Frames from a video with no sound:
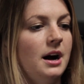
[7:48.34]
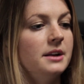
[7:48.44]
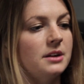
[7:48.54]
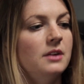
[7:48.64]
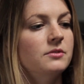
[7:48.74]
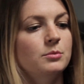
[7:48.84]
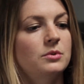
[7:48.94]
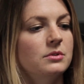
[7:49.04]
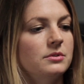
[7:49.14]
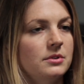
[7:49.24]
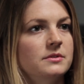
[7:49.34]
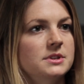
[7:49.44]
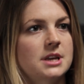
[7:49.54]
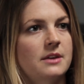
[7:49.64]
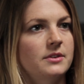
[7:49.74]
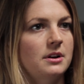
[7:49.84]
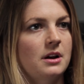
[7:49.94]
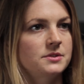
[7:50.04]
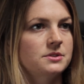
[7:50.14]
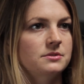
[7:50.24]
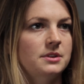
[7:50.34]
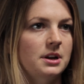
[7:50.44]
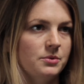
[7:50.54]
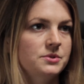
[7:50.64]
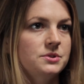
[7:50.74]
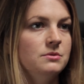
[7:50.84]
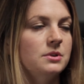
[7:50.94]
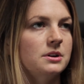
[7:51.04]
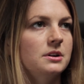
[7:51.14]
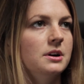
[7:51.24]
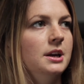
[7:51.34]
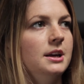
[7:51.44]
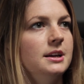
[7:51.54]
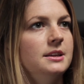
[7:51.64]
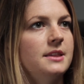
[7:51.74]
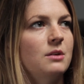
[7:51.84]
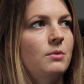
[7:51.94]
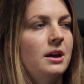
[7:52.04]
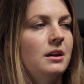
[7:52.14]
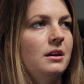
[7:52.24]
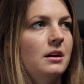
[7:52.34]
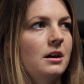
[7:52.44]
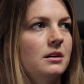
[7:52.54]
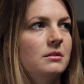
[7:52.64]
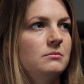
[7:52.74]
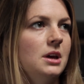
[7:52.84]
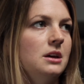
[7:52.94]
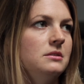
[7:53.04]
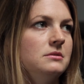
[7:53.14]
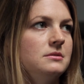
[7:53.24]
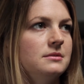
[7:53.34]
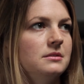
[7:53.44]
uncomfortable or nervous having an officer kind of pursue her in that way. And,